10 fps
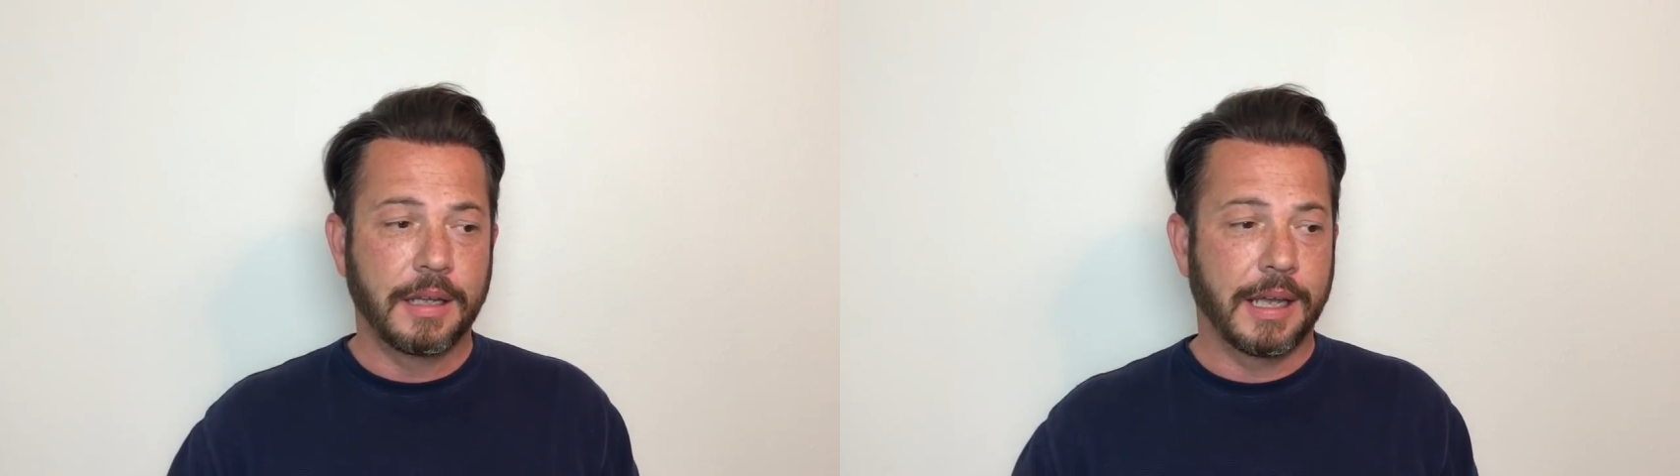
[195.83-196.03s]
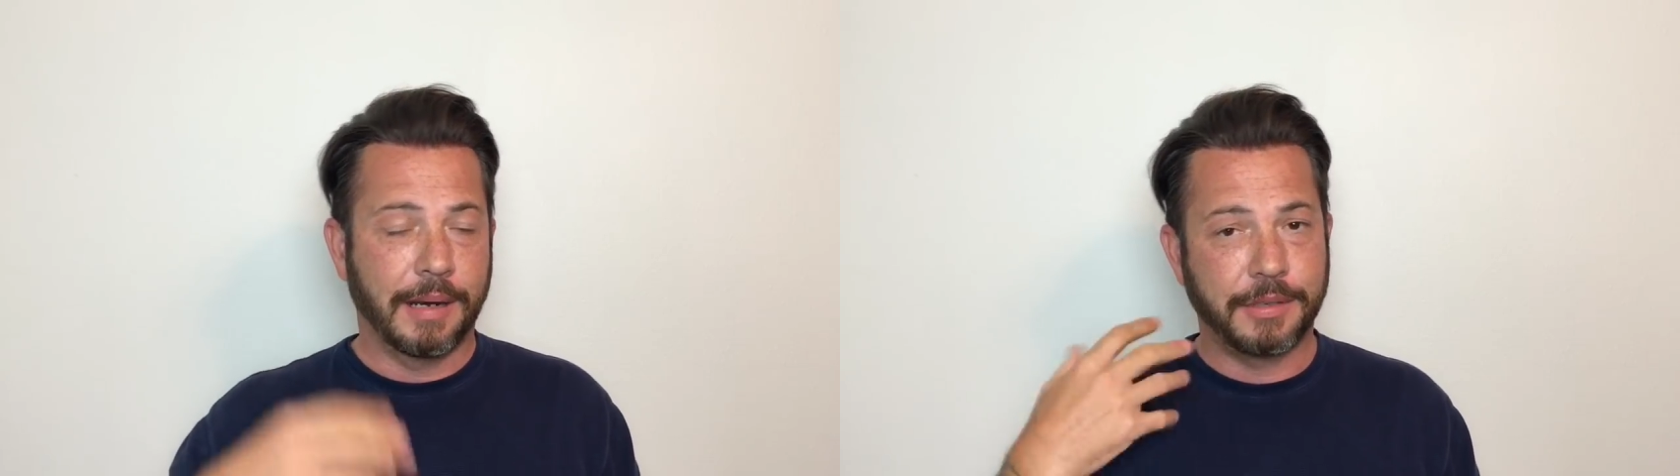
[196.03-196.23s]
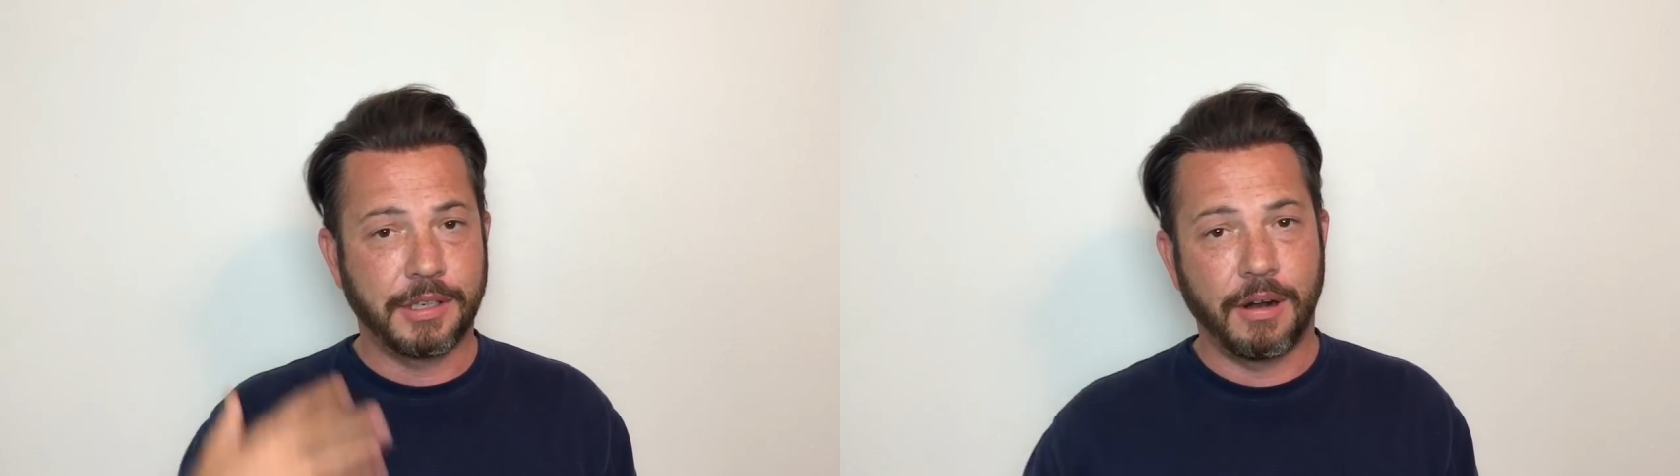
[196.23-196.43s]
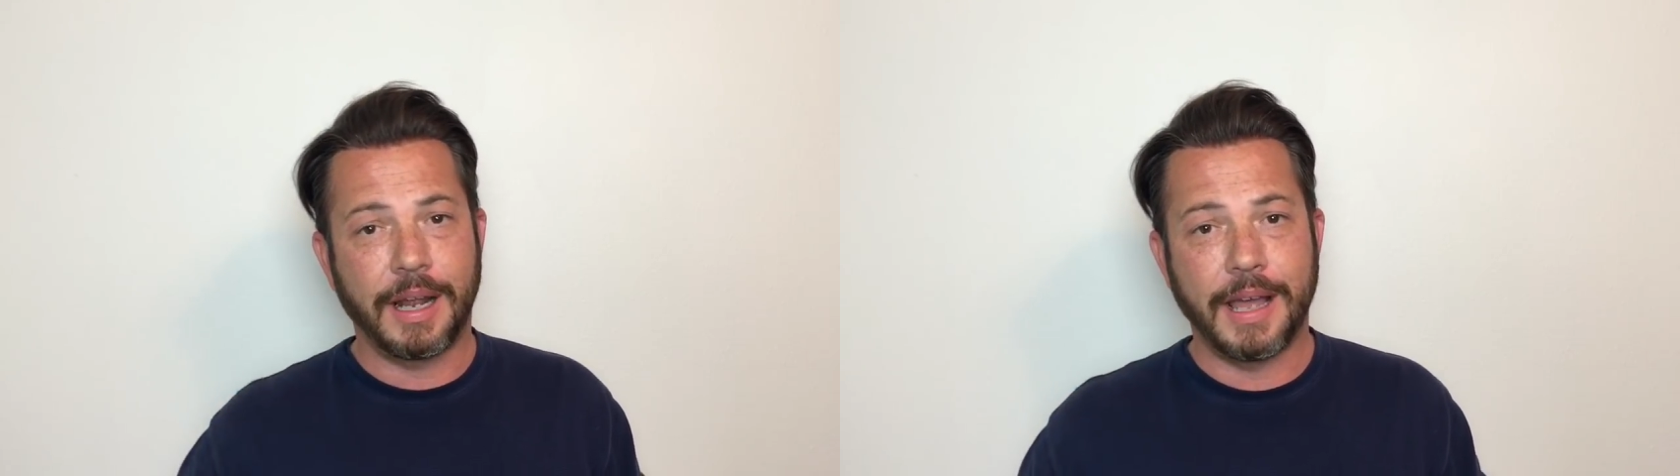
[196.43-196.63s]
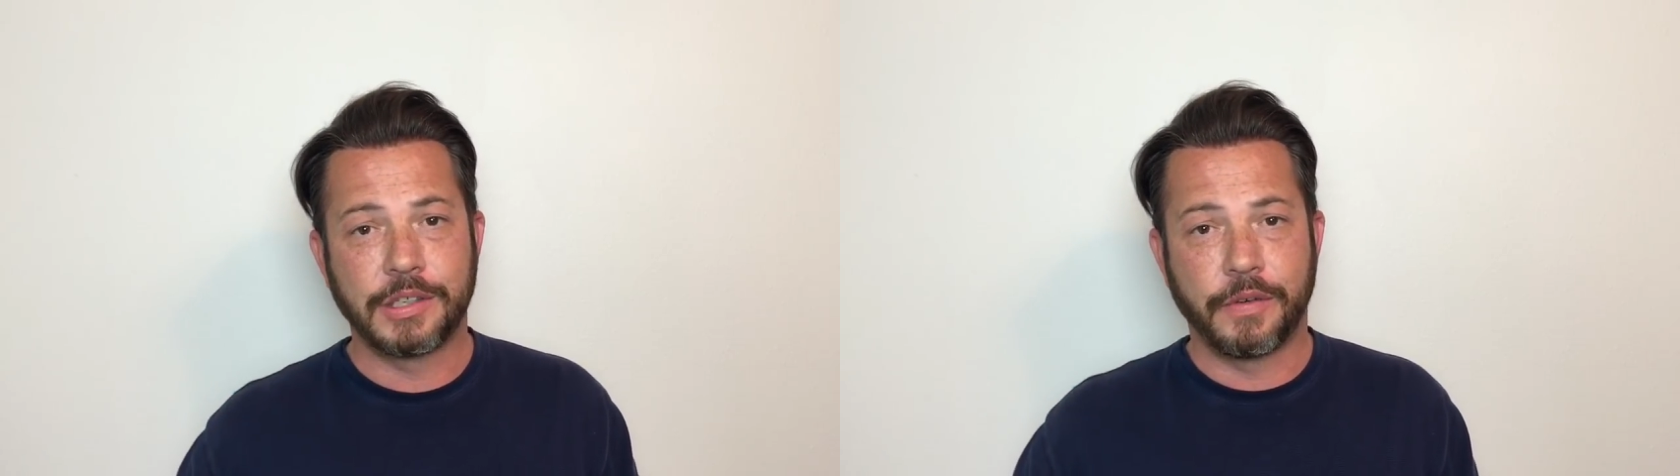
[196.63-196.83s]
And I'm sorry
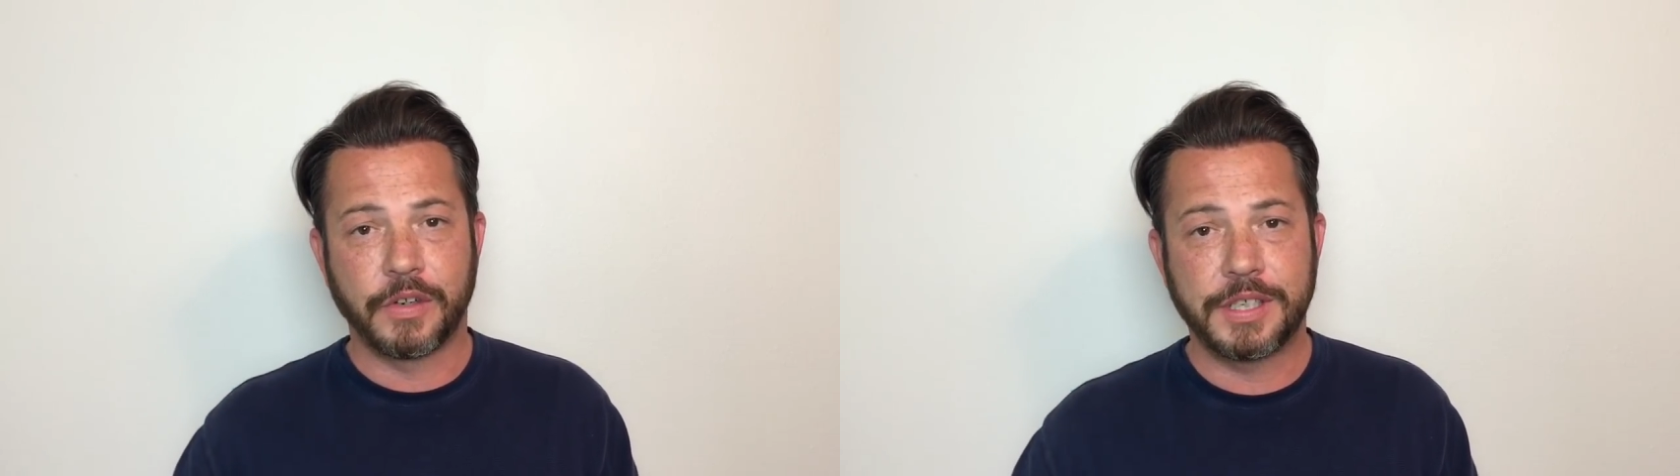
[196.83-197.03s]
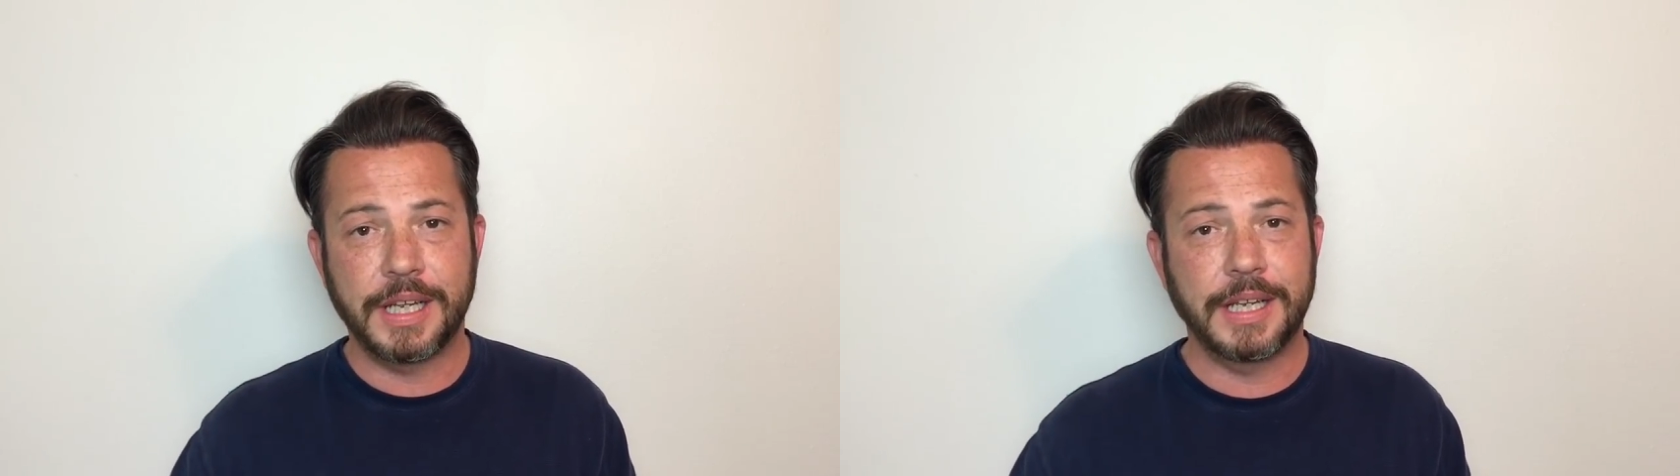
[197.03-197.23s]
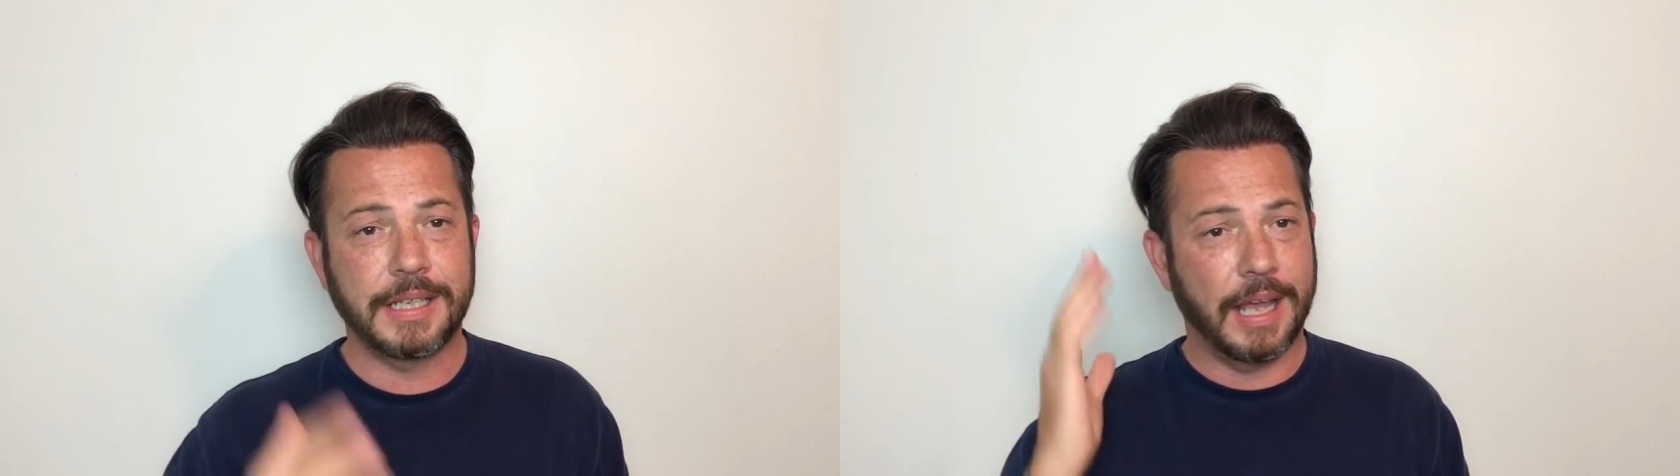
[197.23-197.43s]
guys overseas,